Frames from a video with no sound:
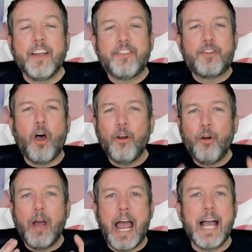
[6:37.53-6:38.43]
This
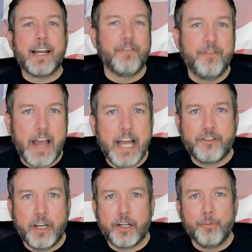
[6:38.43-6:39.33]
total hack of a fact
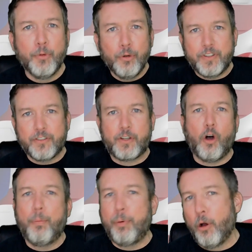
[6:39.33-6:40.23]
checker moves his
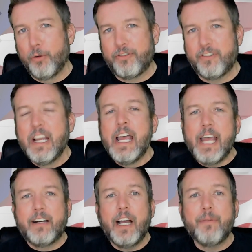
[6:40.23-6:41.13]
goalposts
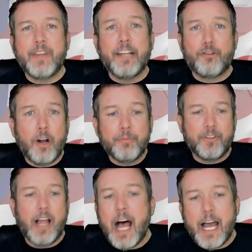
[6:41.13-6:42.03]
and claims that Trump's
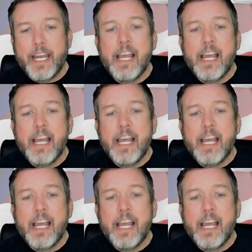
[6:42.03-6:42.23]
lie